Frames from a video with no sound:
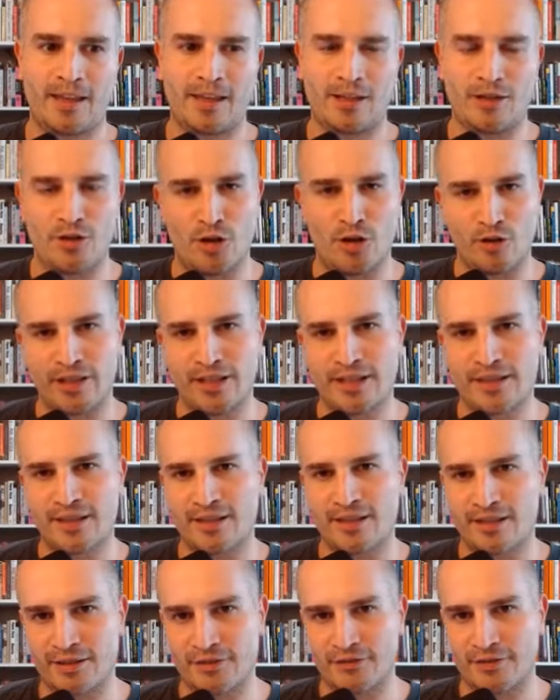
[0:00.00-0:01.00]
In your
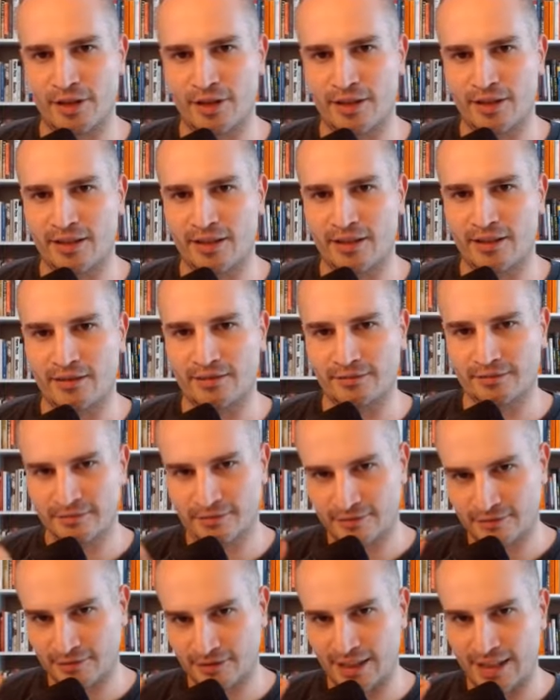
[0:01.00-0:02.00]
instance, they're very
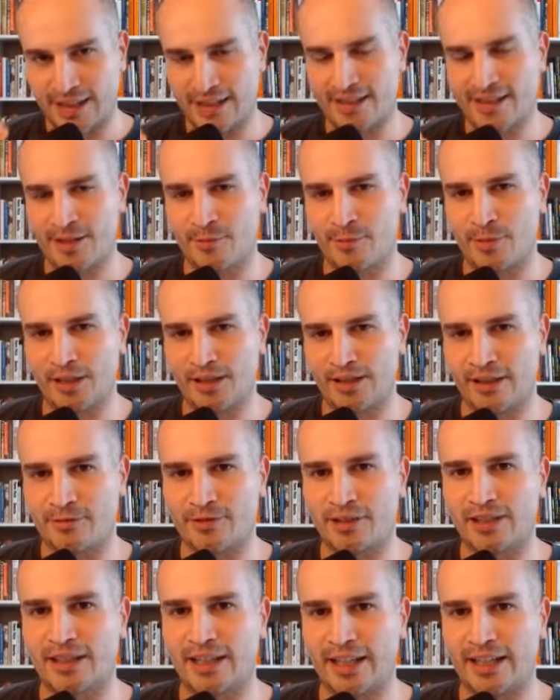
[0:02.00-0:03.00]
intimately
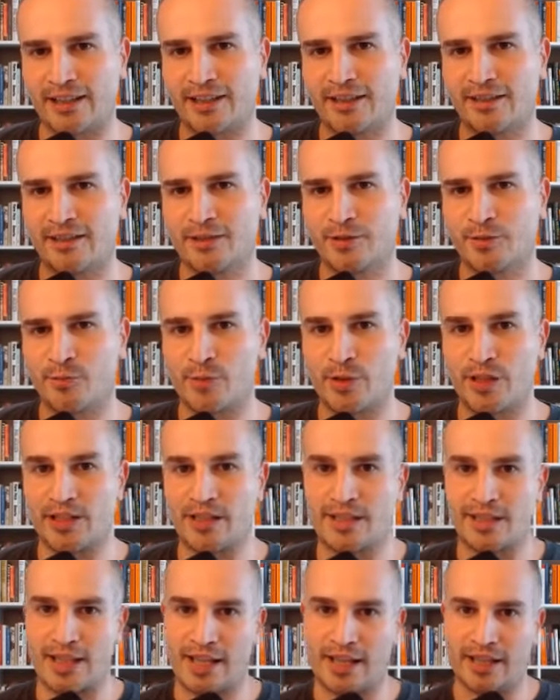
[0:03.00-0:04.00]
related, but
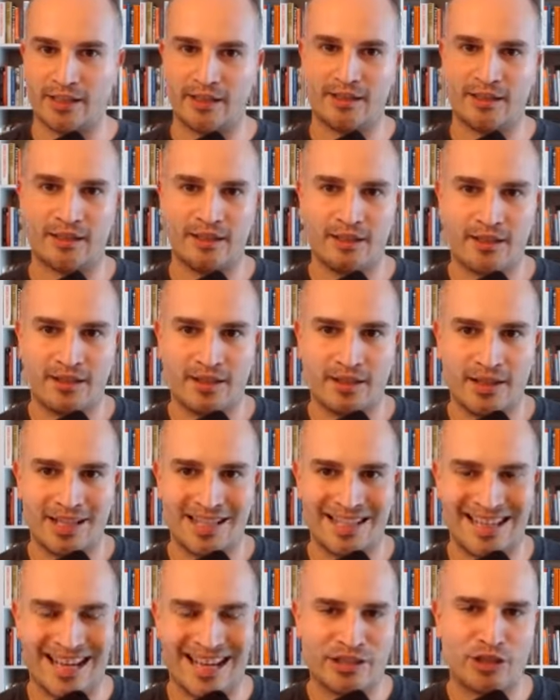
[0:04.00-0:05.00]
it's like
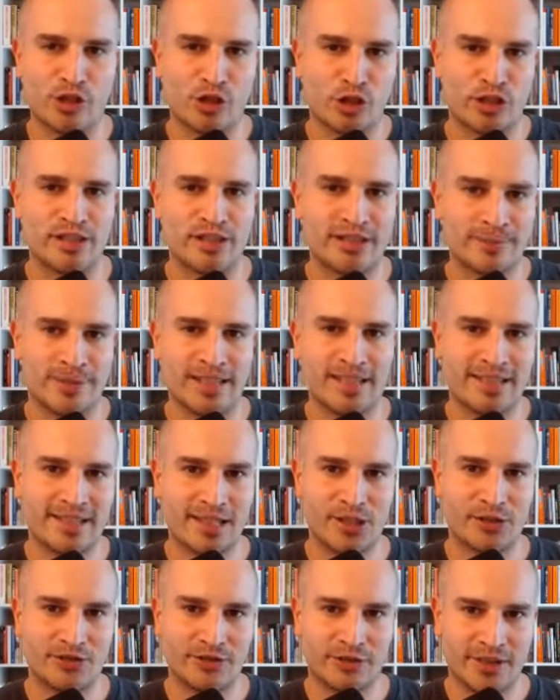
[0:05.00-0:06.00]
I trust
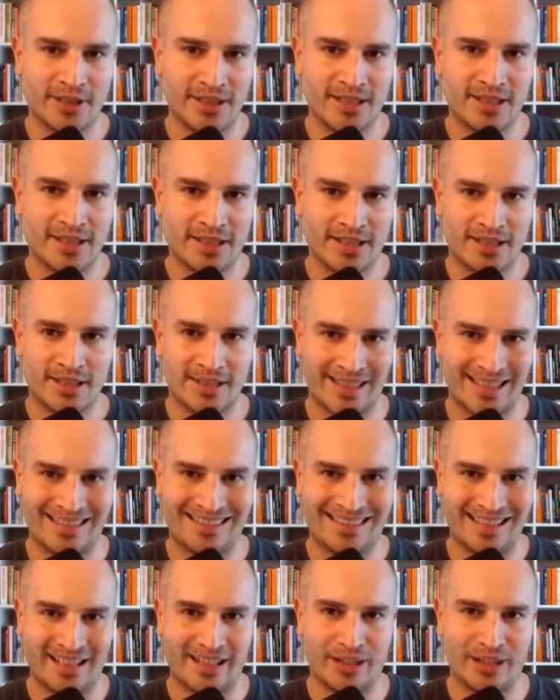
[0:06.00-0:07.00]
myself to the
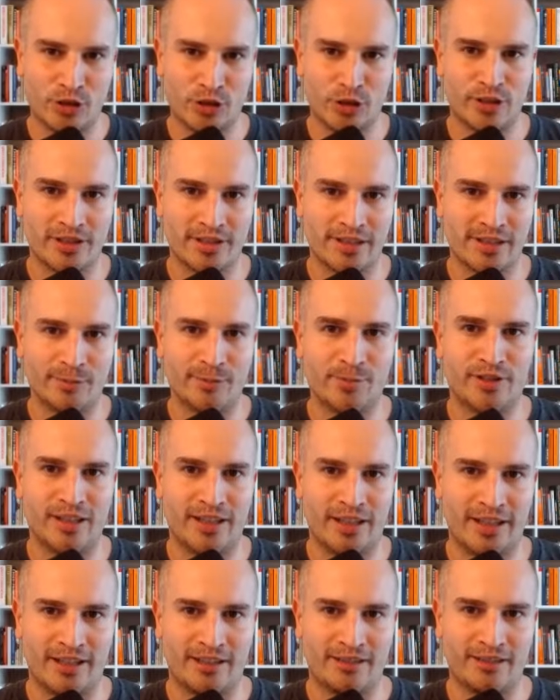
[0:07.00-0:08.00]
extent that I trust the
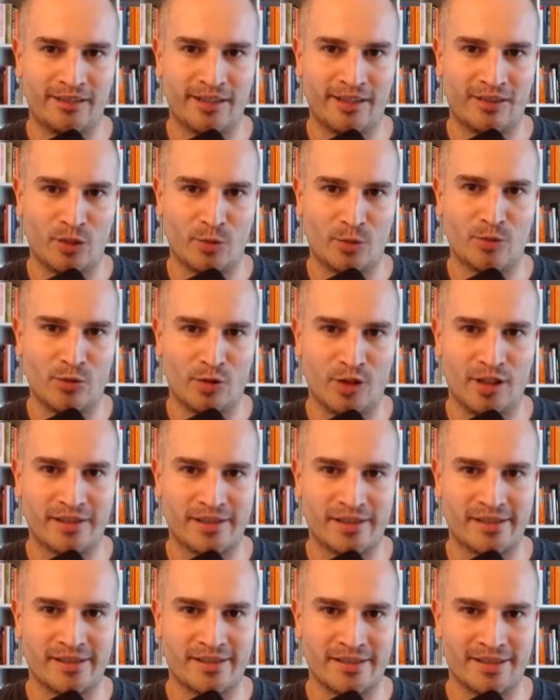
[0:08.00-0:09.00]
plan and the
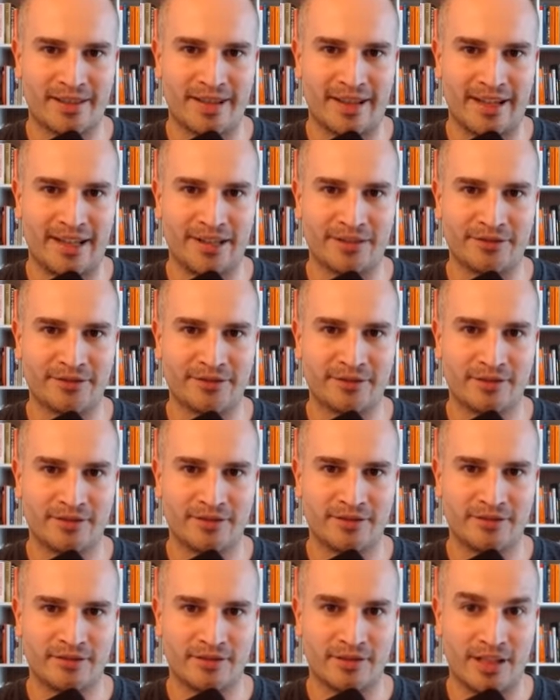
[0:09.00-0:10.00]
process I have
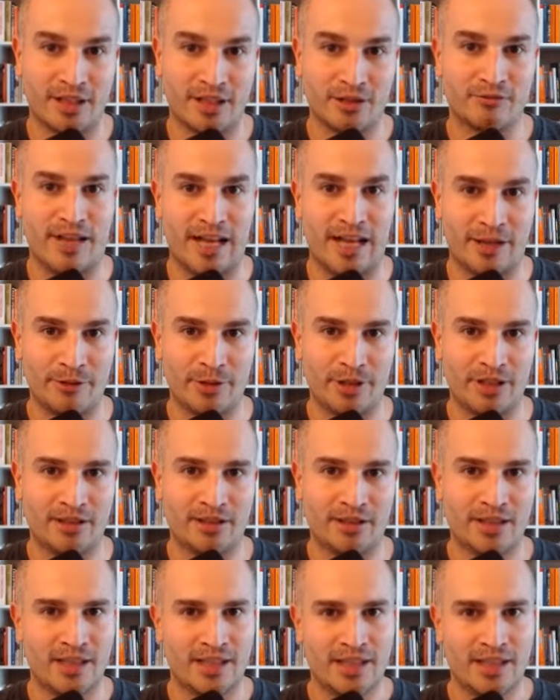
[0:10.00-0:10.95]
around it.